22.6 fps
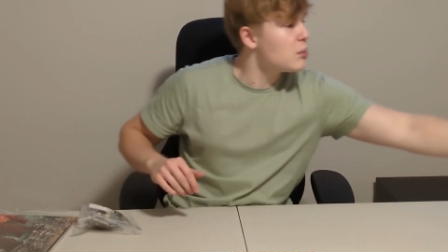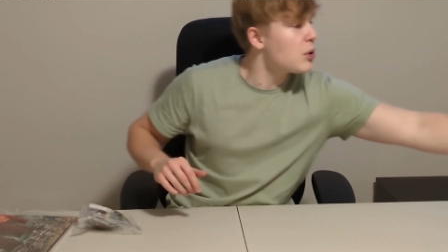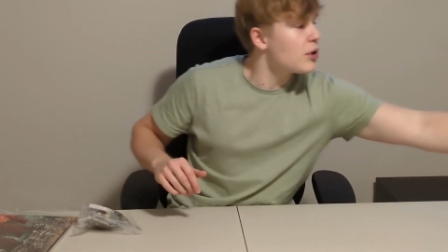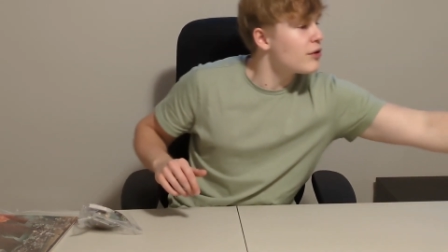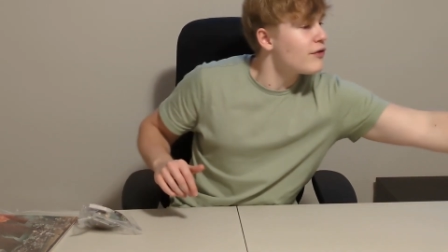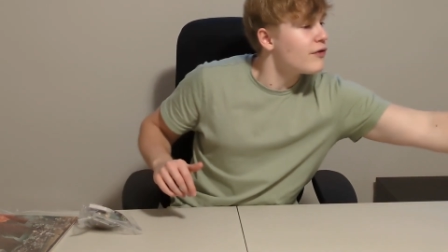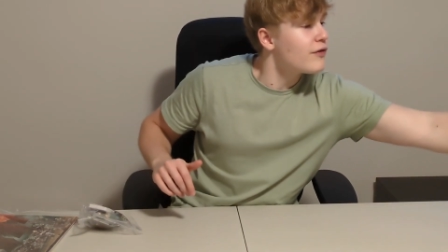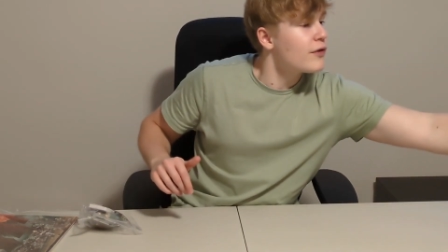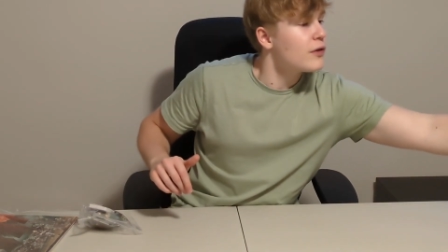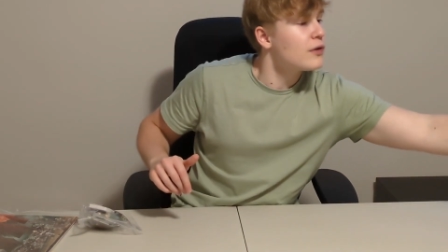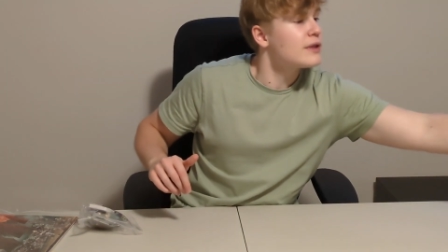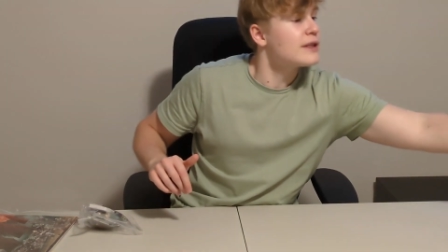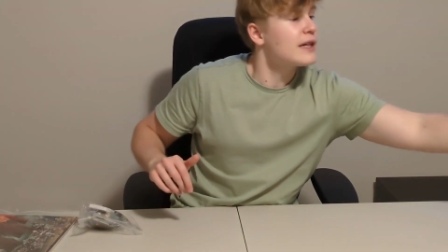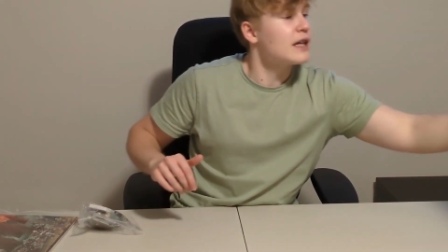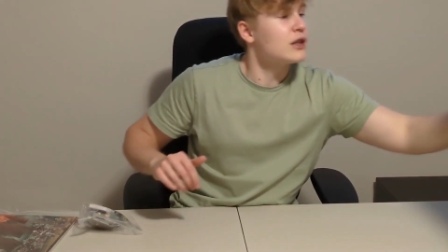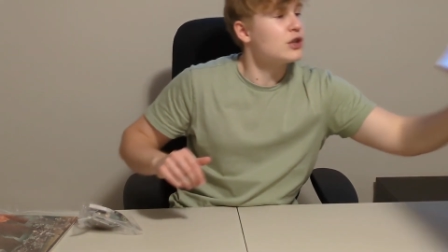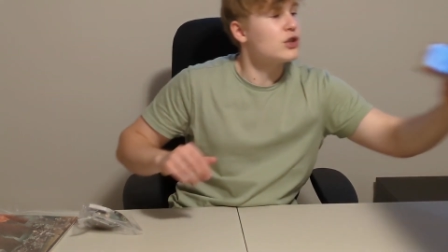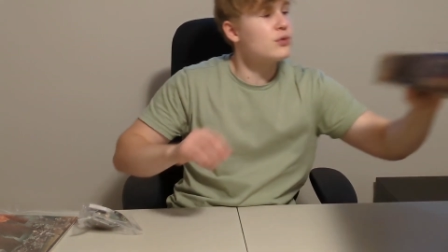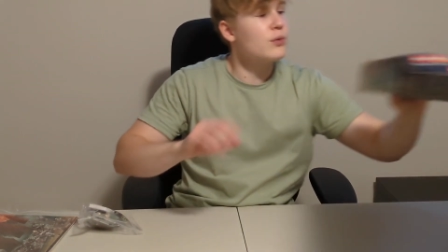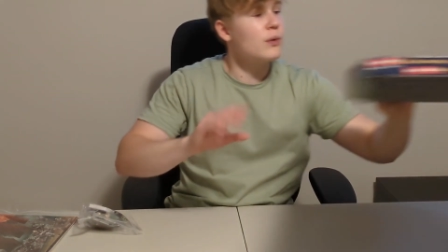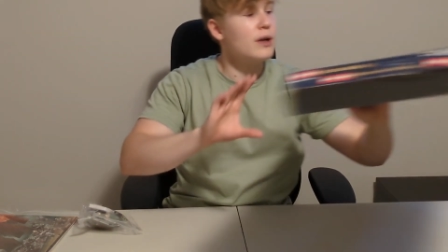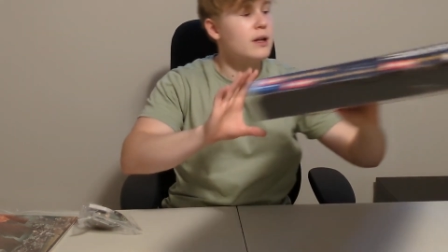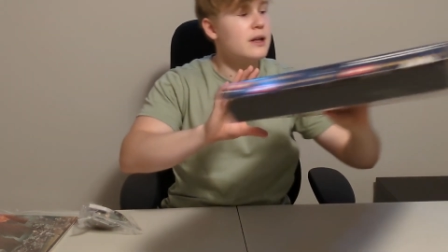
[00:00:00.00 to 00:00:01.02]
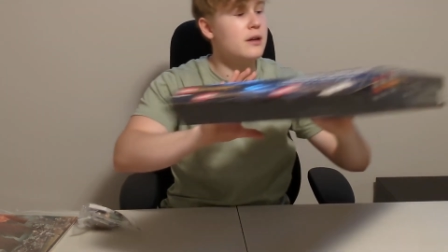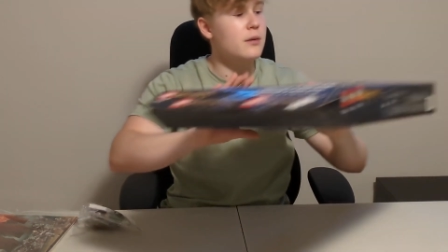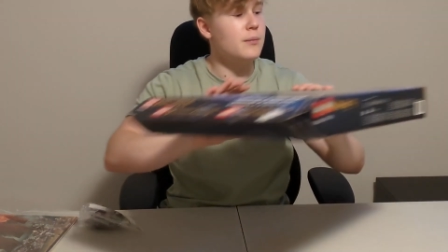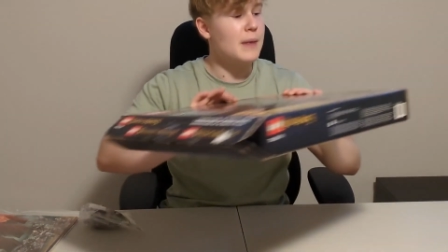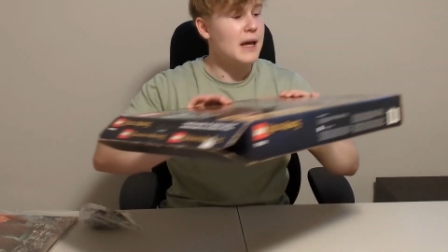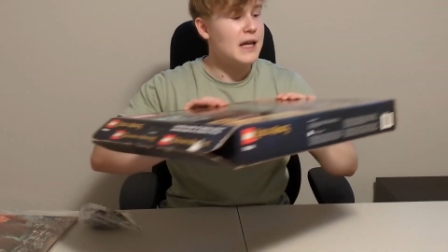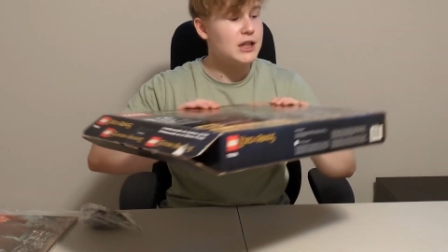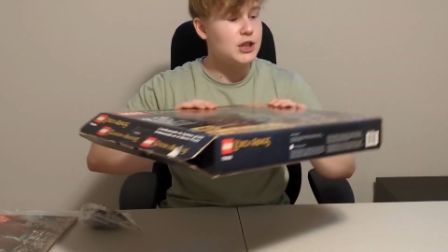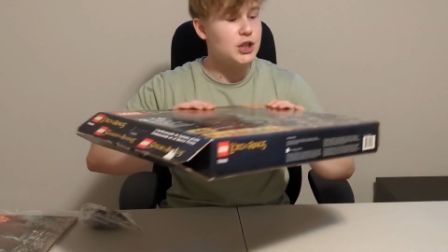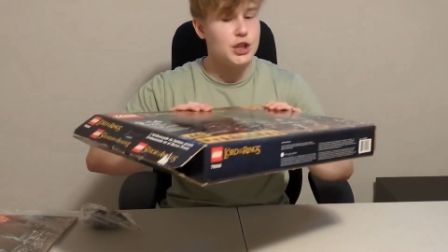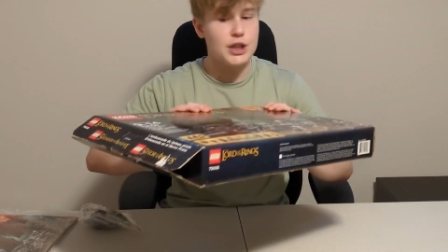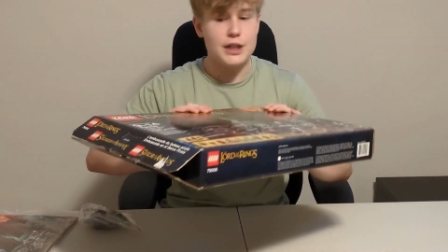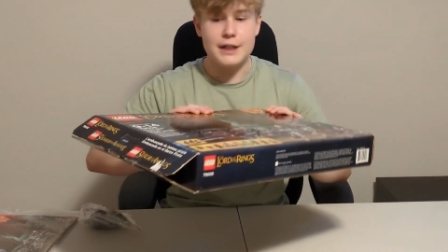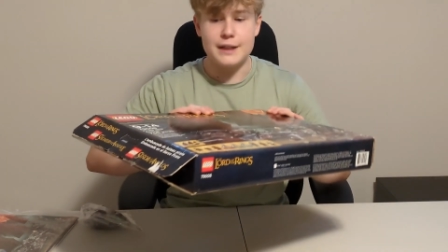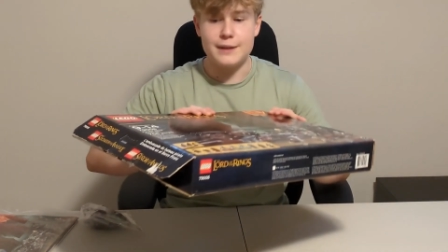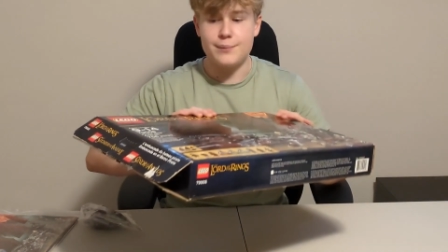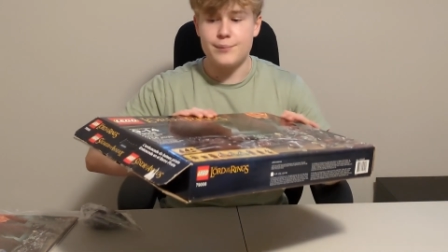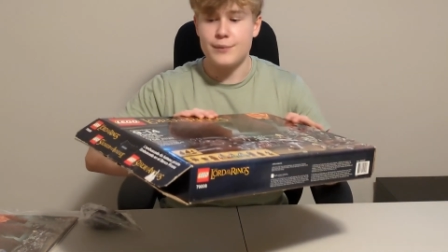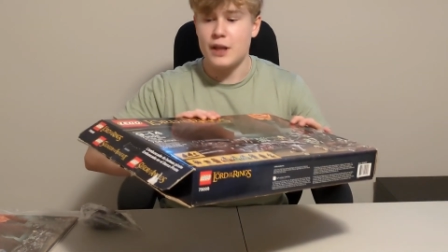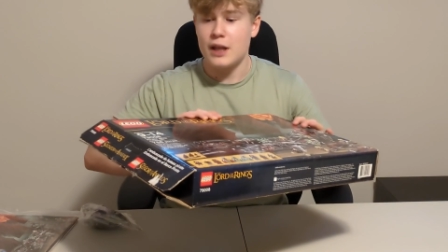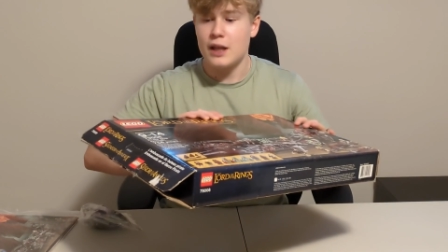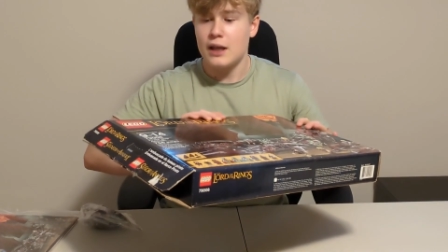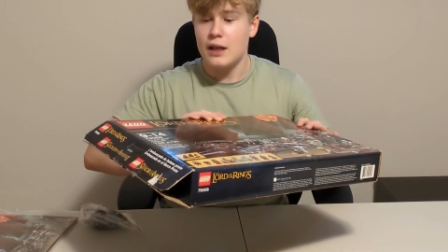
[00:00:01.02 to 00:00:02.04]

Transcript: But first, I just wanted to mention